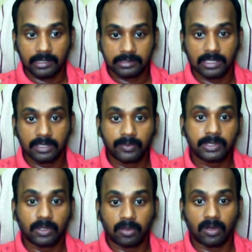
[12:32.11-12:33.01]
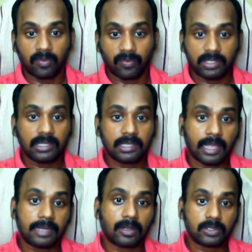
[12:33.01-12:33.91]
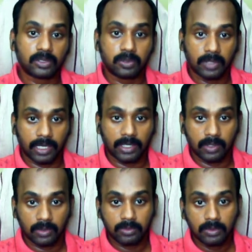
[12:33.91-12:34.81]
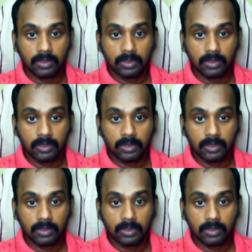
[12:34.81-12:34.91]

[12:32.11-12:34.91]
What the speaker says: service you are offering, that also you can do.